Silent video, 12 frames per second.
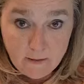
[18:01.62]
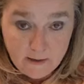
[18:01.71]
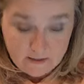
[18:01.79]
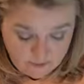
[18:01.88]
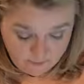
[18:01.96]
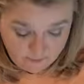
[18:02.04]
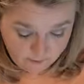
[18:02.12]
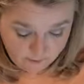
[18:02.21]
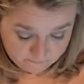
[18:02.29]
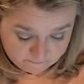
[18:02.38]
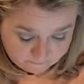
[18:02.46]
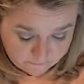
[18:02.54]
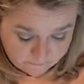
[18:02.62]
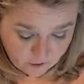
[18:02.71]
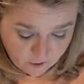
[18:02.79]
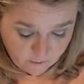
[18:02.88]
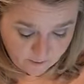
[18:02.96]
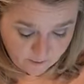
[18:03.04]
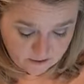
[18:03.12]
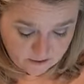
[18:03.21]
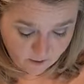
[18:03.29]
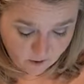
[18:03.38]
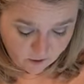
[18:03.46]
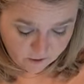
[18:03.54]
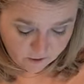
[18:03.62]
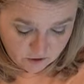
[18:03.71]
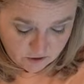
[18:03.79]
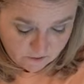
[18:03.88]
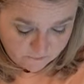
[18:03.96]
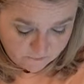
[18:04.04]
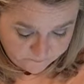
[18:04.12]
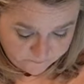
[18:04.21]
a messy bow, and on a messy bow, all you do